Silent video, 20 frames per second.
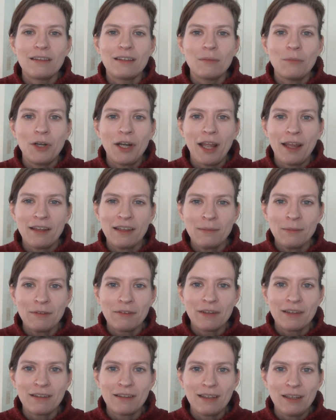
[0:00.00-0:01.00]
Someone asked me
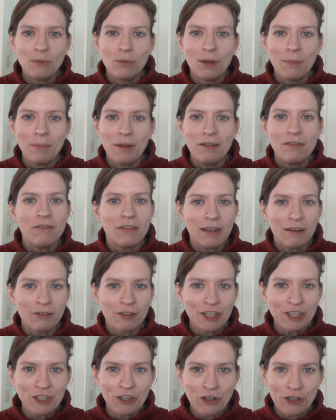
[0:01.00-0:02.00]
recently what my
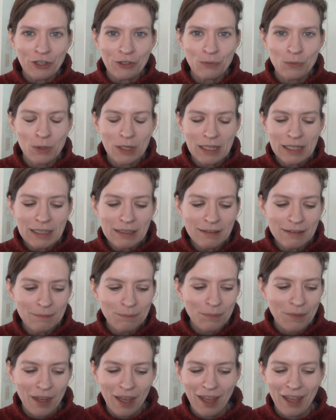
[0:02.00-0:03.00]
favorite yarn was,
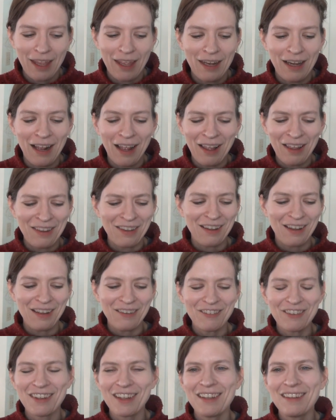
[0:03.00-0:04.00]
and I
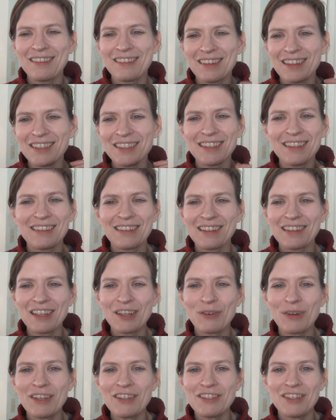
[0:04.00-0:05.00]
thought, well, that's such a silly
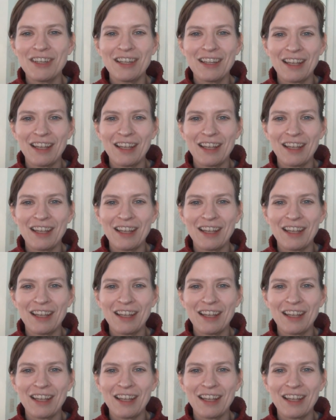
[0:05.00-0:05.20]
question.